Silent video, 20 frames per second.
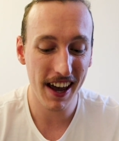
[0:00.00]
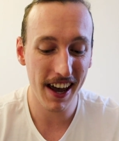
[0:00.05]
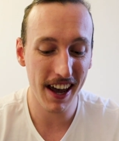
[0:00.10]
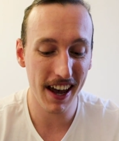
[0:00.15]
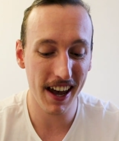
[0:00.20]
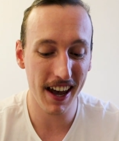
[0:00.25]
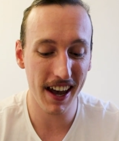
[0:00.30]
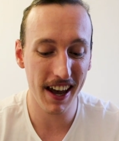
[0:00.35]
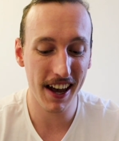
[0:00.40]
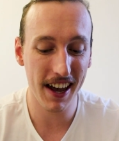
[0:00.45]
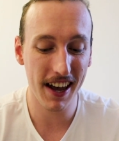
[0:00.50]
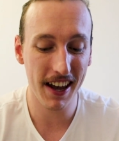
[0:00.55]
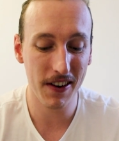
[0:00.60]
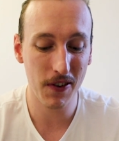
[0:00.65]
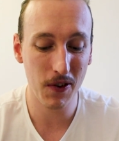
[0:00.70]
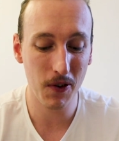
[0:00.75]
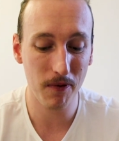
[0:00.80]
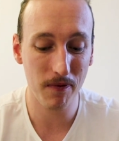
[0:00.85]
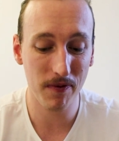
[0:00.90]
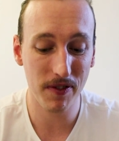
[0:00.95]

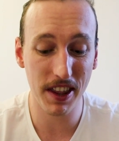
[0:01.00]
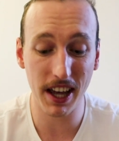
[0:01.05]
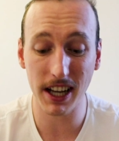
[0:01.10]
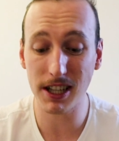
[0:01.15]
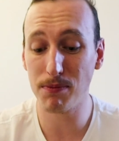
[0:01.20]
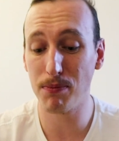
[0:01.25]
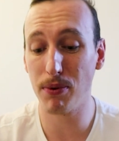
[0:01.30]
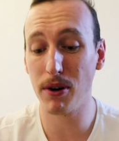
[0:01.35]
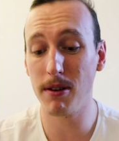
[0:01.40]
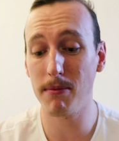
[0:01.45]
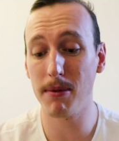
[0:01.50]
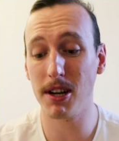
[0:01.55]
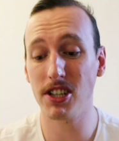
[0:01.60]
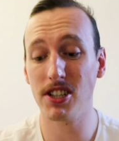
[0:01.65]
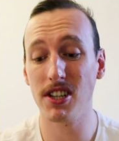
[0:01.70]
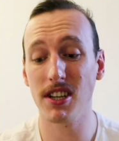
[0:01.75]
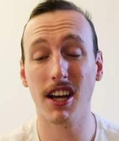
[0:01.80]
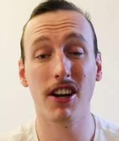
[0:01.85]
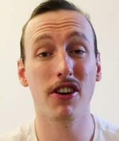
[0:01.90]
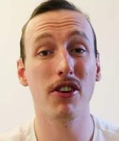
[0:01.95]
And that's pretty
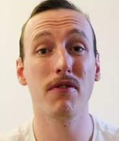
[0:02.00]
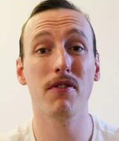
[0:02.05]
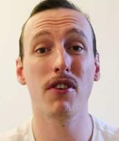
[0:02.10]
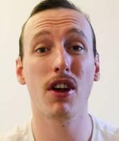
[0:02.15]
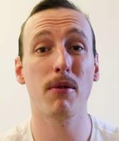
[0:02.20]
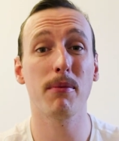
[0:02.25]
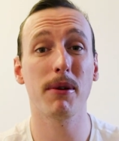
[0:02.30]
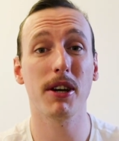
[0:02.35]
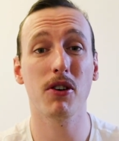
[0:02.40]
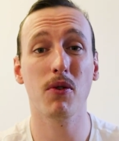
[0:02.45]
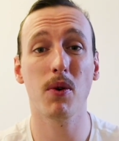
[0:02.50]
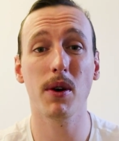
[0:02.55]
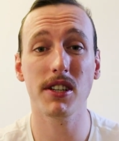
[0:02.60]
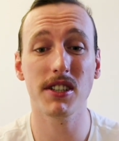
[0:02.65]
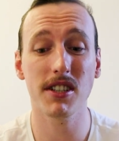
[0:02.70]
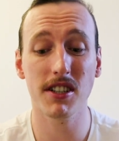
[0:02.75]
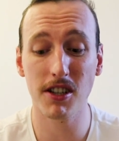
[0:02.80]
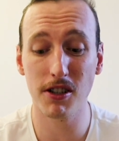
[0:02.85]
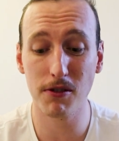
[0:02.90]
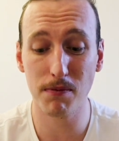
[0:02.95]
much it. I don't even know how many
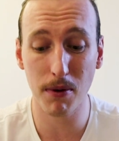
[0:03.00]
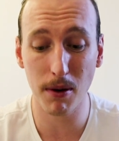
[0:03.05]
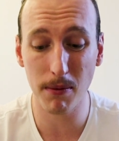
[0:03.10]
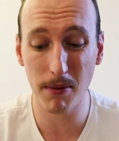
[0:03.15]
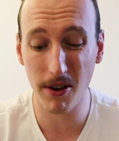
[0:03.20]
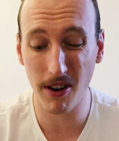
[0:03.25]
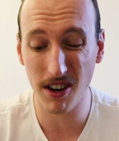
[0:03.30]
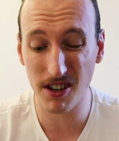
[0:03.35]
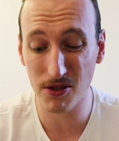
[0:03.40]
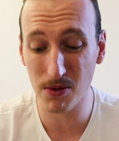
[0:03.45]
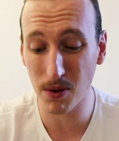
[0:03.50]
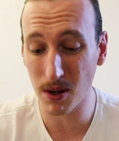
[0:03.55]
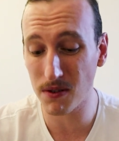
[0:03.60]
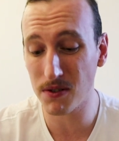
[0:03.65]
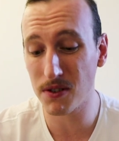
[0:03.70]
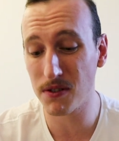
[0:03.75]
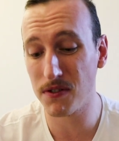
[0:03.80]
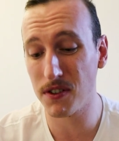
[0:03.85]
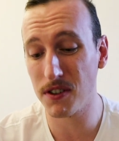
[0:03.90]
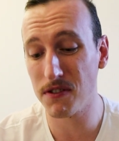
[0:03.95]
questions. There's probably around
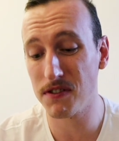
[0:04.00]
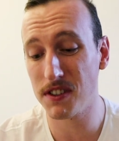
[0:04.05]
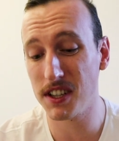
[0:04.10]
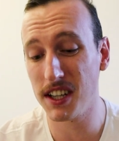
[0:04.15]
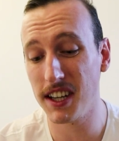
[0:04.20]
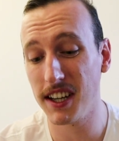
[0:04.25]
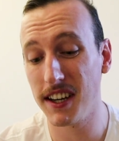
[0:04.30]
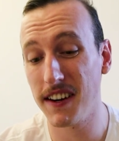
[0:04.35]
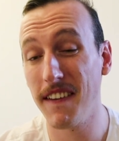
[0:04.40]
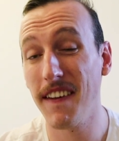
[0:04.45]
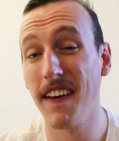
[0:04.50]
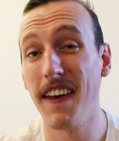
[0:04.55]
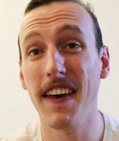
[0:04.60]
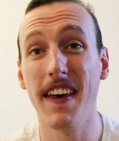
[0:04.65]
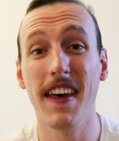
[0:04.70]
12 to 15.